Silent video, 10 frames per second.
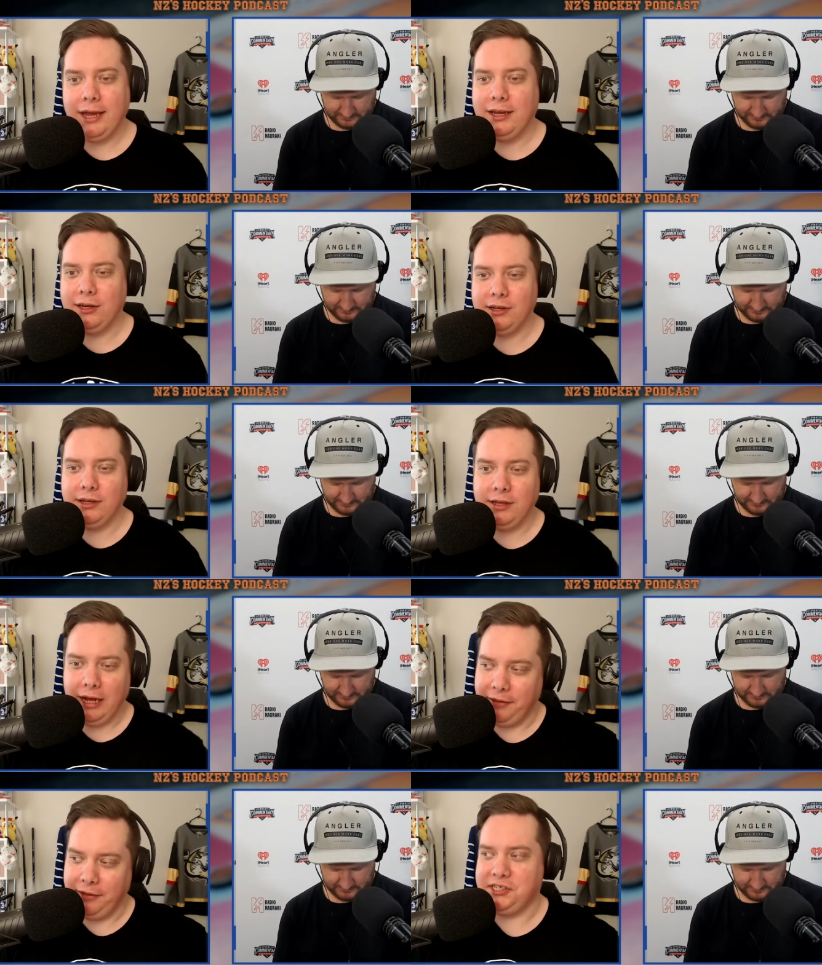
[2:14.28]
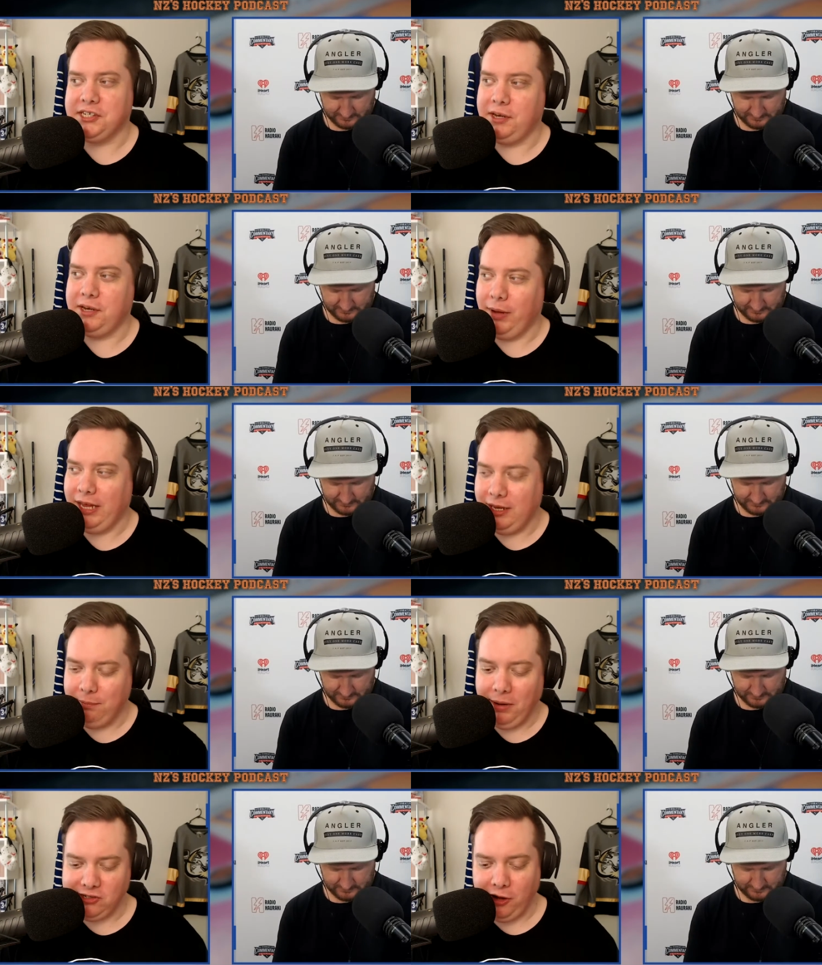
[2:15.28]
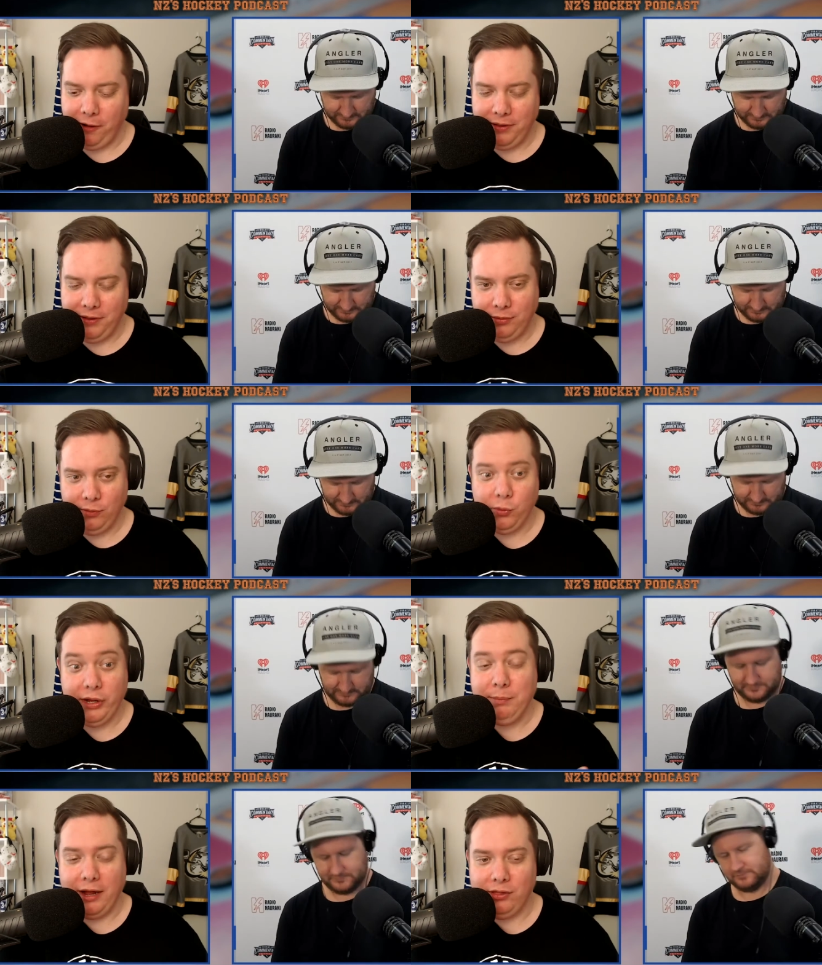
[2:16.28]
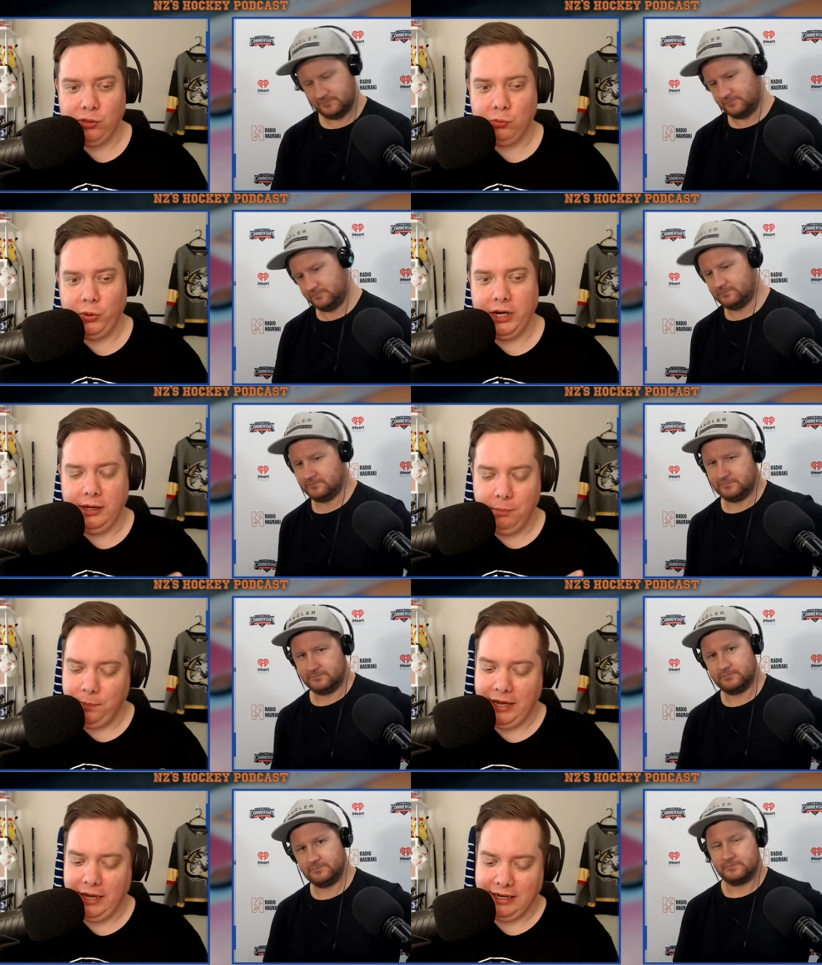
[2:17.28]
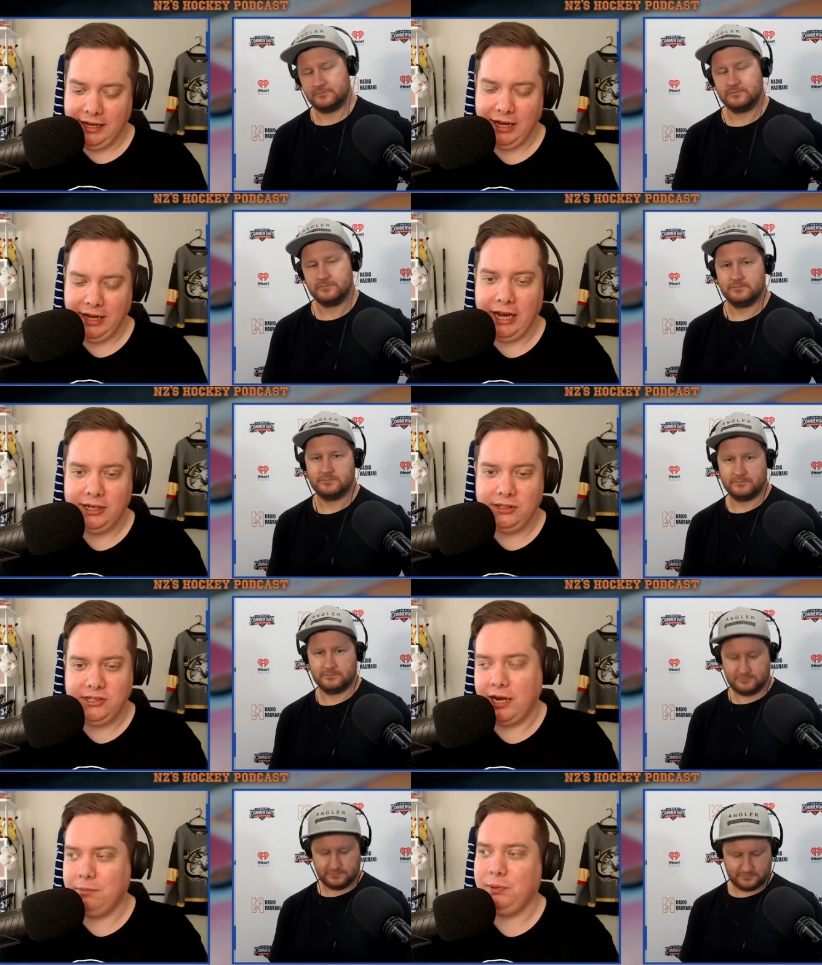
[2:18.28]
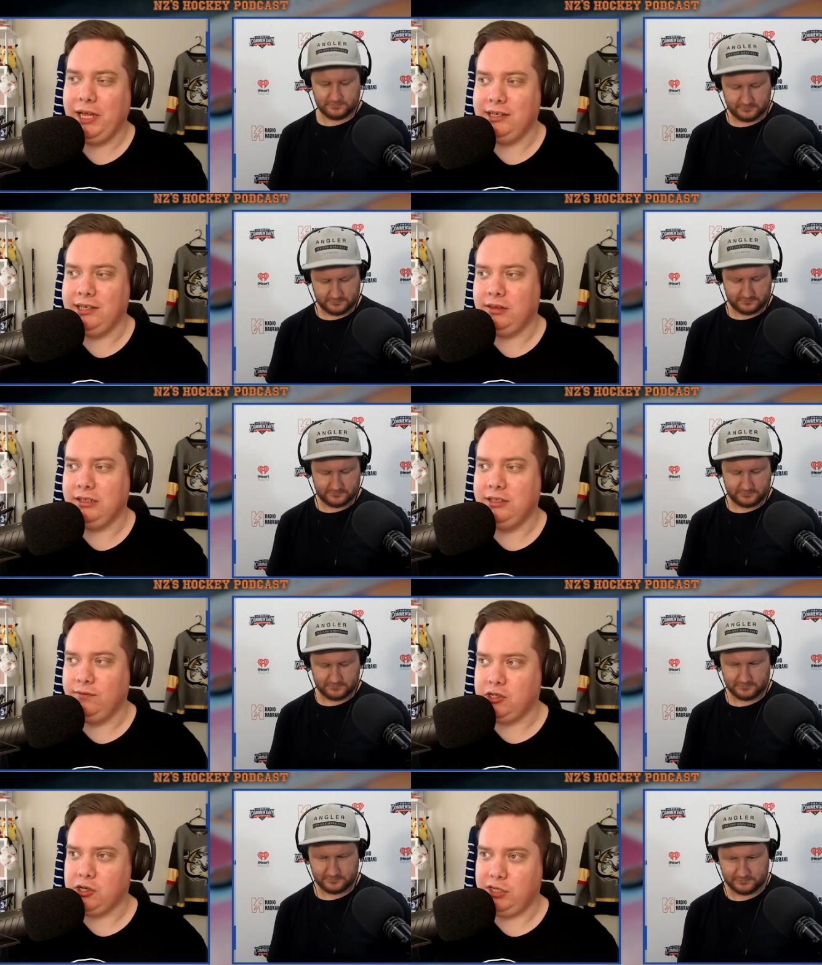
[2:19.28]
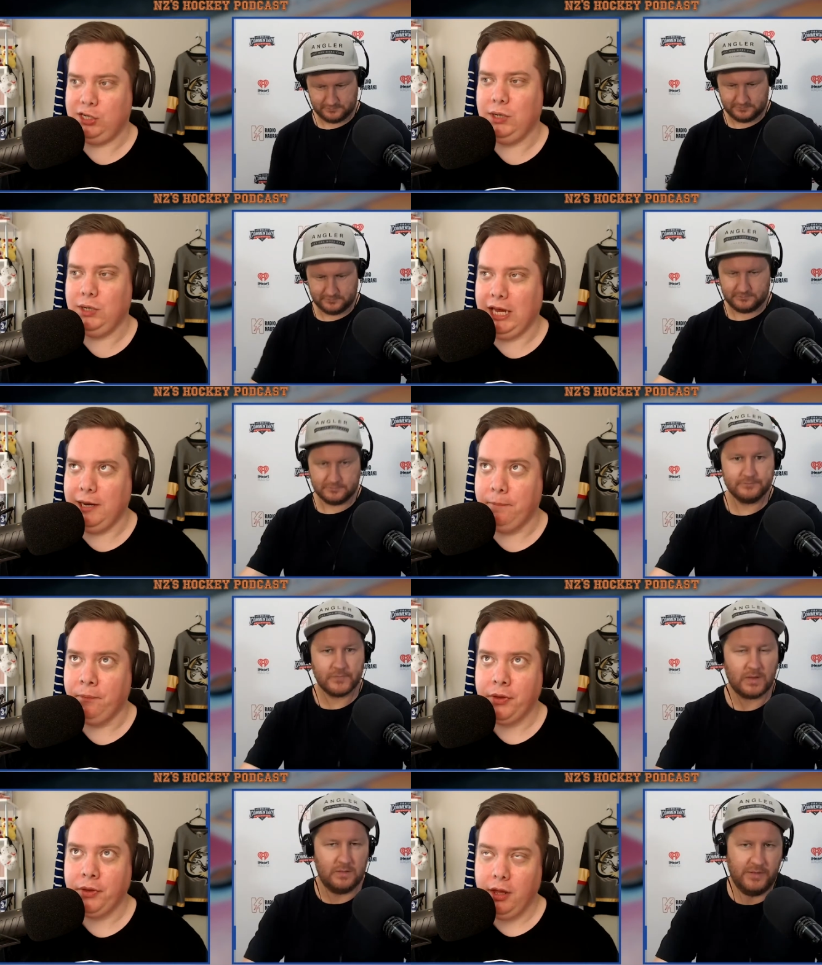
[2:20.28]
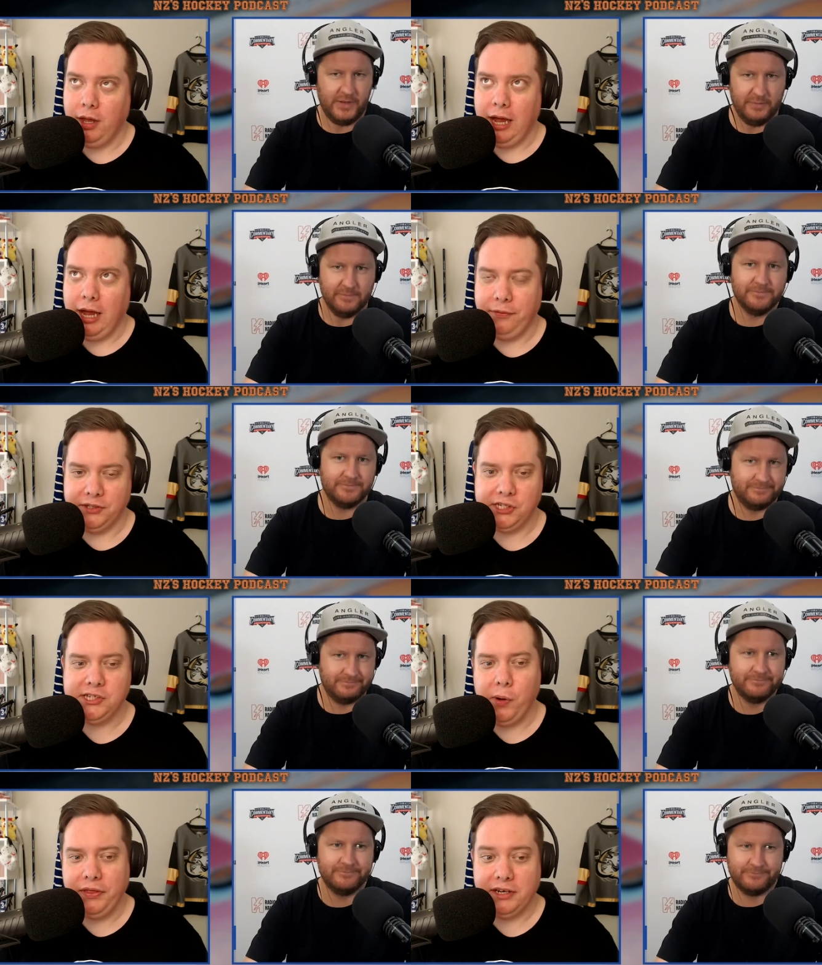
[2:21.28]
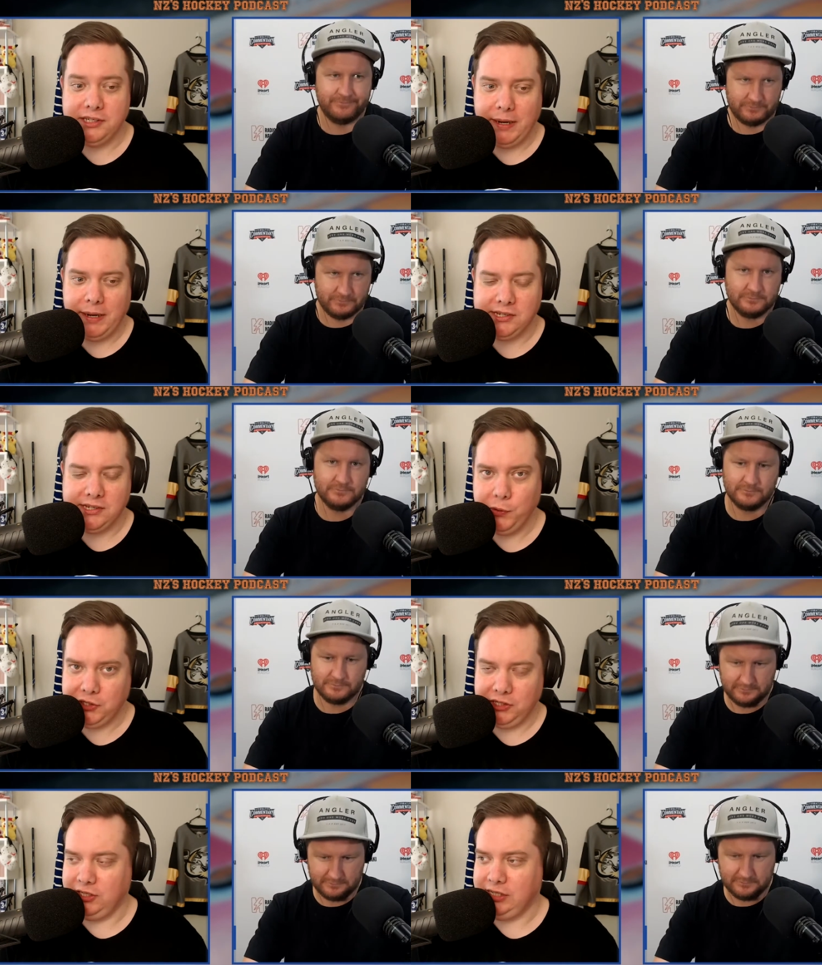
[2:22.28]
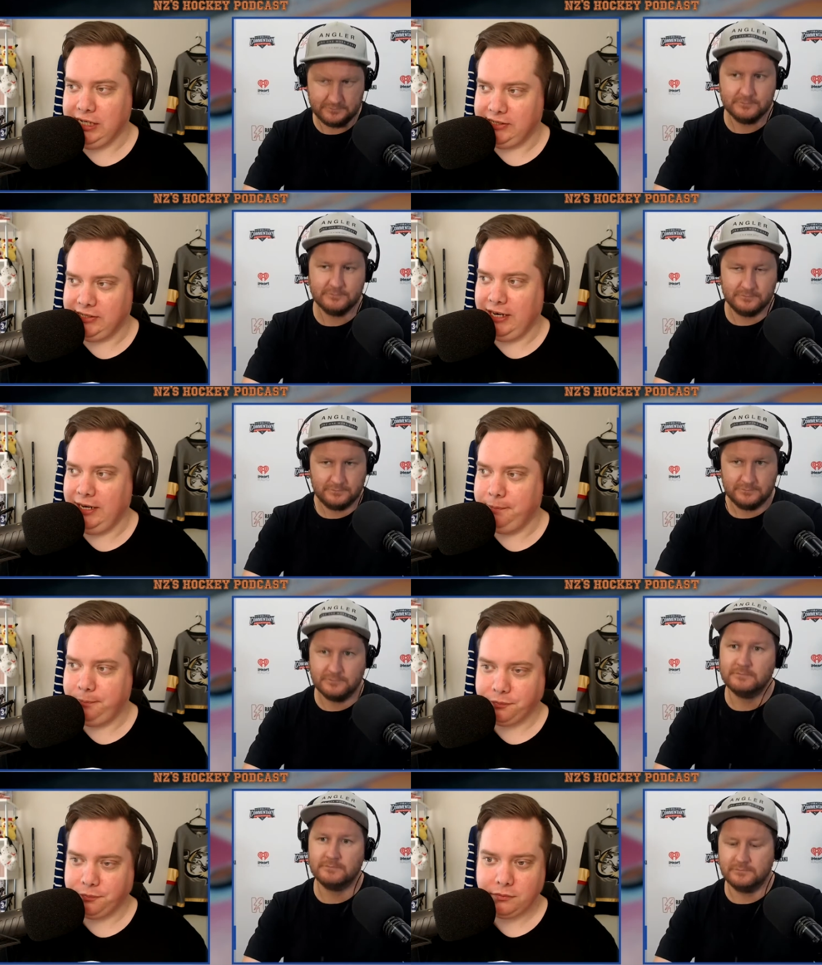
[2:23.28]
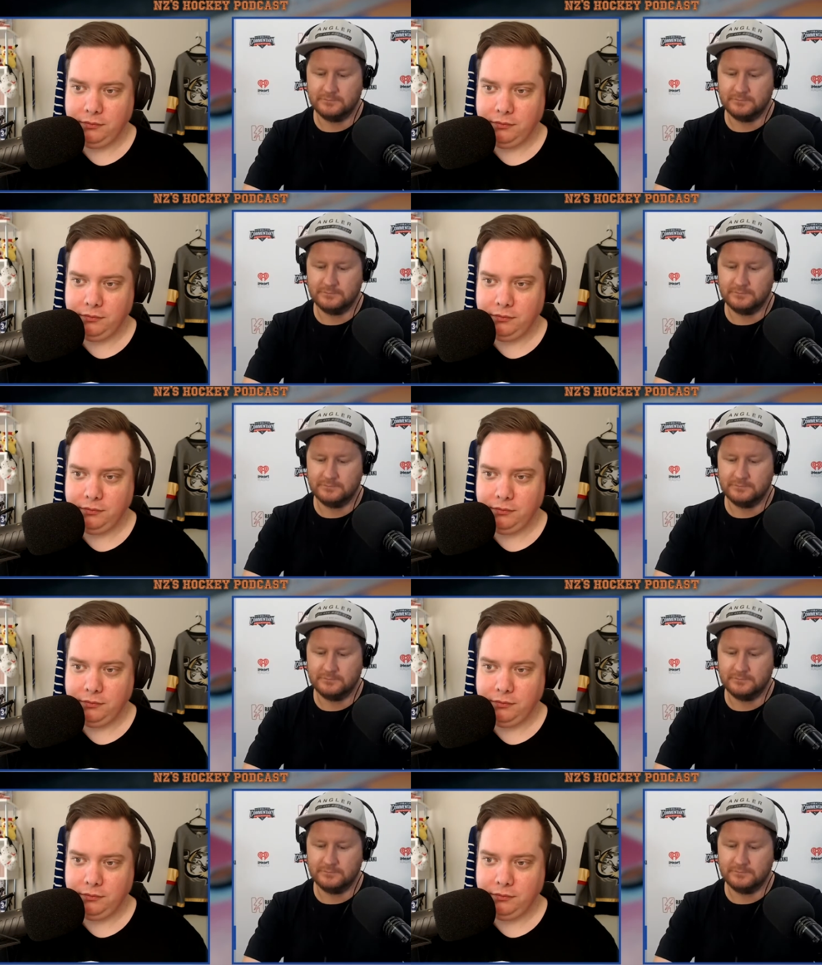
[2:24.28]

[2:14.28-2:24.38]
Speaker 1: I uh, this isn't in my top, well, in my three, but uh, I started playing The Division Two again. Yeah. Uh, this is the one that is based in Washington D.C.